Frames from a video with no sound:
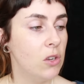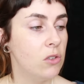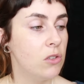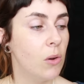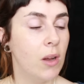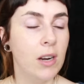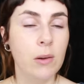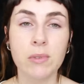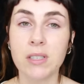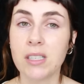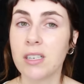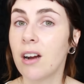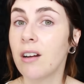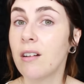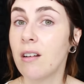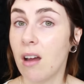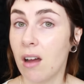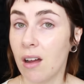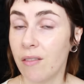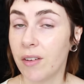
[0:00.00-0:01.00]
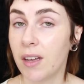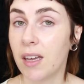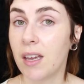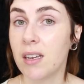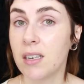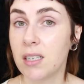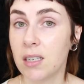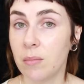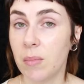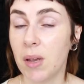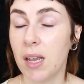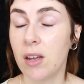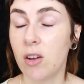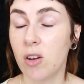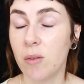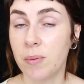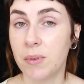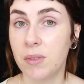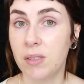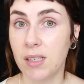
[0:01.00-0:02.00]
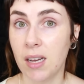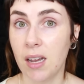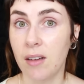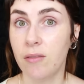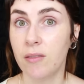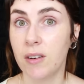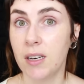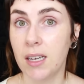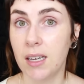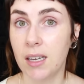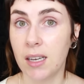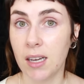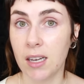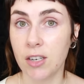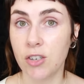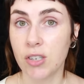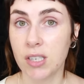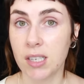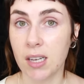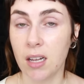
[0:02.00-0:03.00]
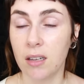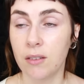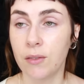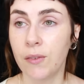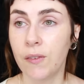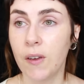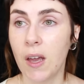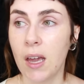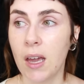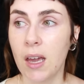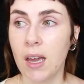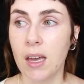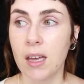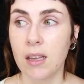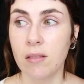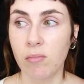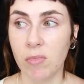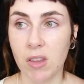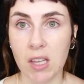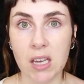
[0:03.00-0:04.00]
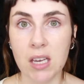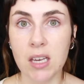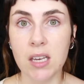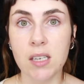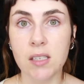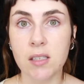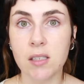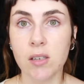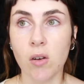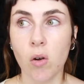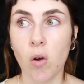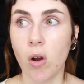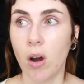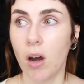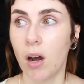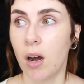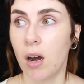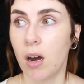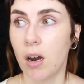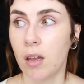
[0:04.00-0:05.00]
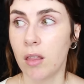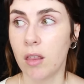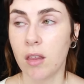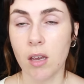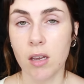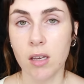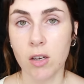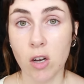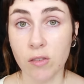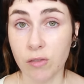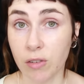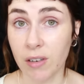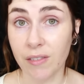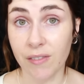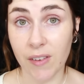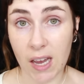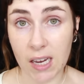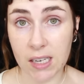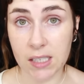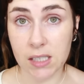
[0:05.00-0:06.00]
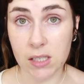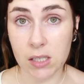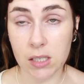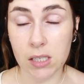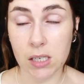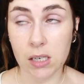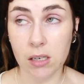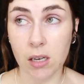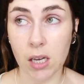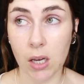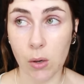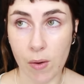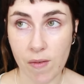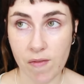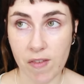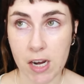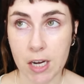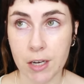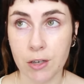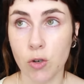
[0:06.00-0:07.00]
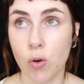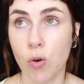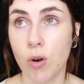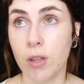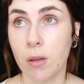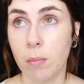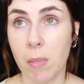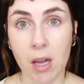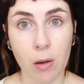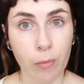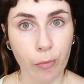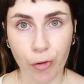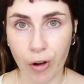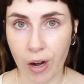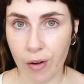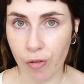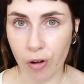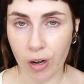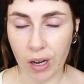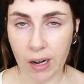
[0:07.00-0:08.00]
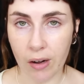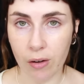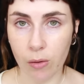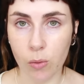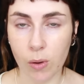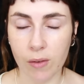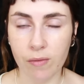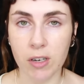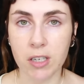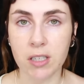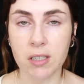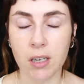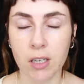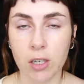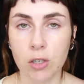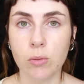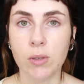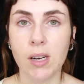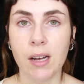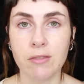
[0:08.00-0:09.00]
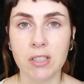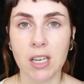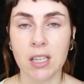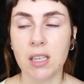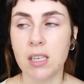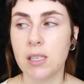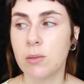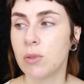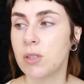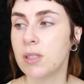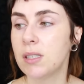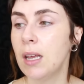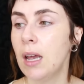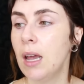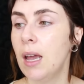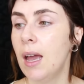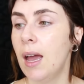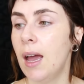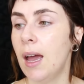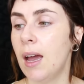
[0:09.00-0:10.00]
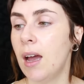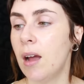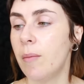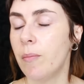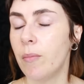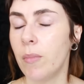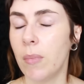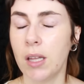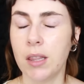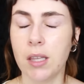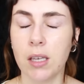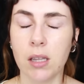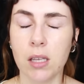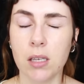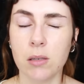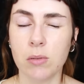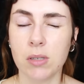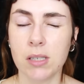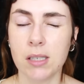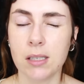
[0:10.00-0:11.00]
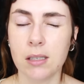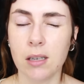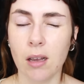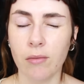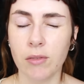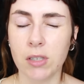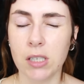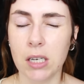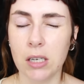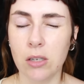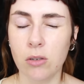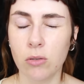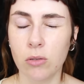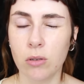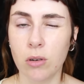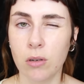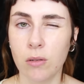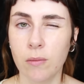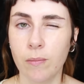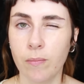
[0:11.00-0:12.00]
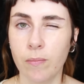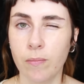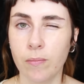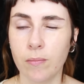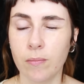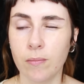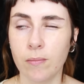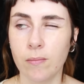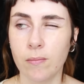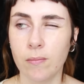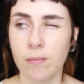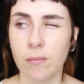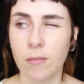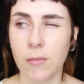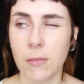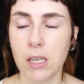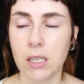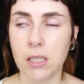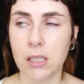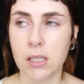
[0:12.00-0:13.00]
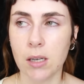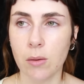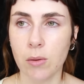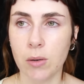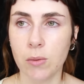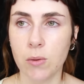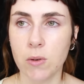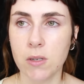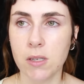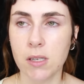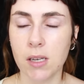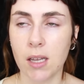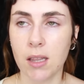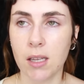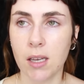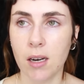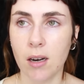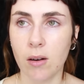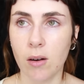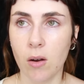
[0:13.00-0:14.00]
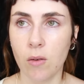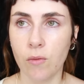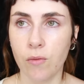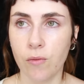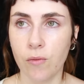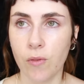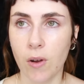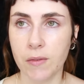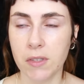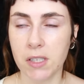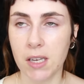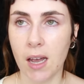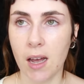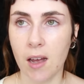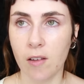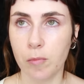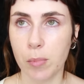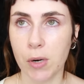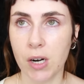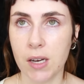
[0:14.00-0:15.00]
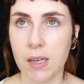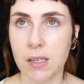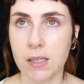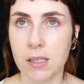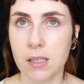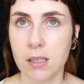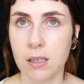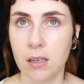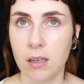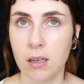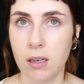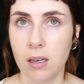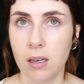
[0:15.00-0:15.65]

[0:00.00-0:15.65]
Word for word: So anyone starting off a kit and makeup, definitely get yourself these or the Cover F X equivalent or the Makeup Forever equivalent. Like, you don't have to get these ones. Um, I think these were seventeen euro. Is that what it was? And then obviously half price.